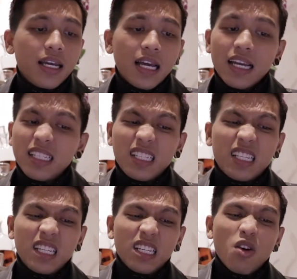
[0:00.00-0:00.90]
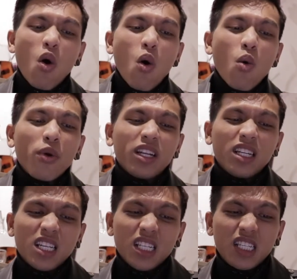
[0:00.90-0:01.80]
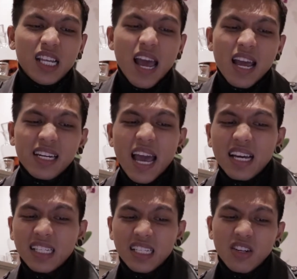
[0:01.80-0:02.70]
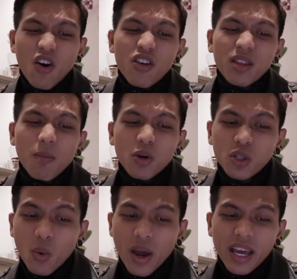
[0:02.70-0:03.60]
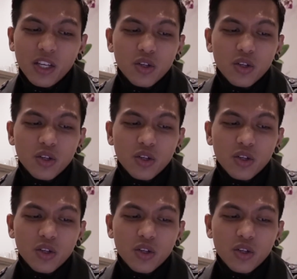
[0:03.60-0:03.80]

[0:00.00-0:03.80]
accident or witness an accident on the motorway,